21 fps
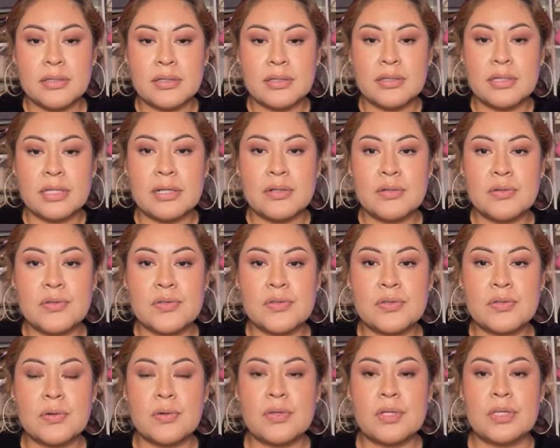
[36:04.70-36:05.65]
They look
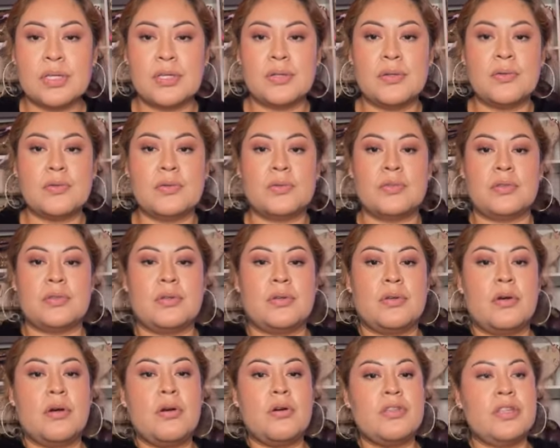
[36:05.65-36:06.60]
so cute.
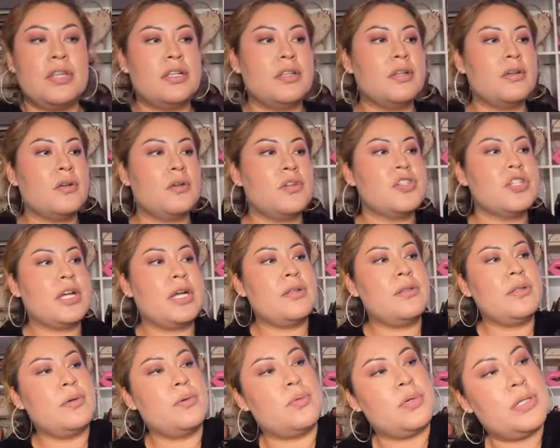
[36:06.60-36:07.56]
Oh, they're the Coach
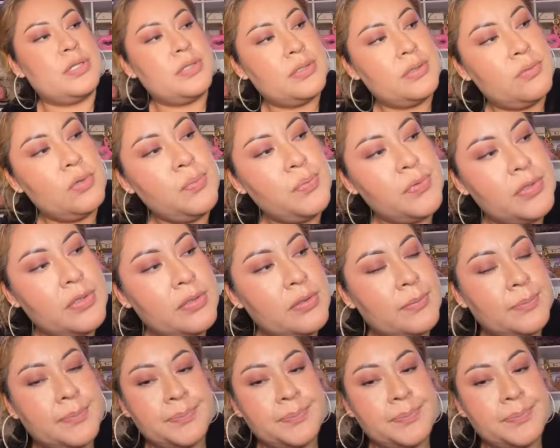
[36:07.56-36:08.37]
Alley ones. Oops.